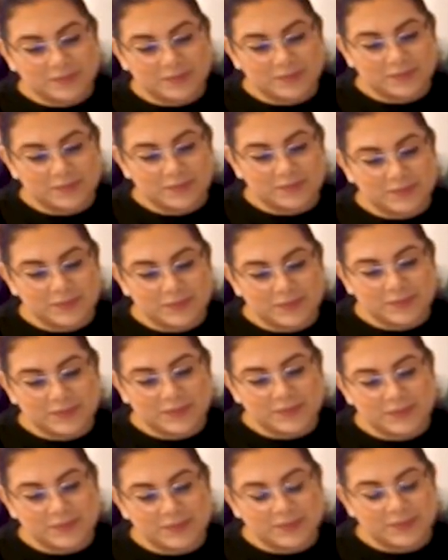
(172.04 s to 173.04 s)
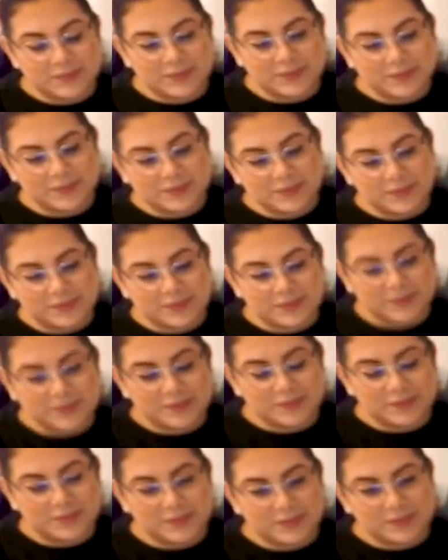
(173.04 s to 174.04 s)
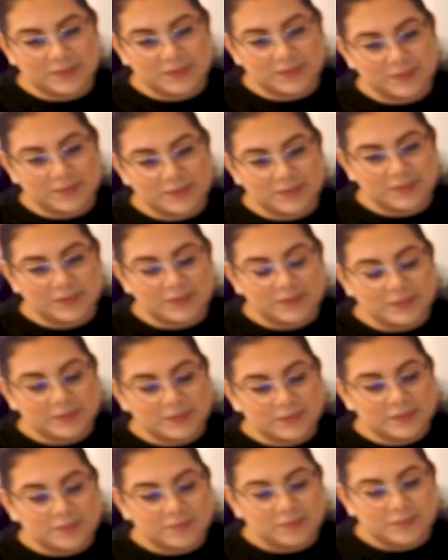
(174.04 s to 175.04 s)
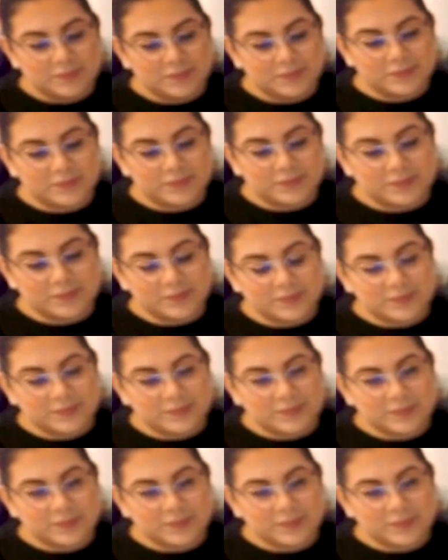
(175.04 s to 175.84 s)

(silent)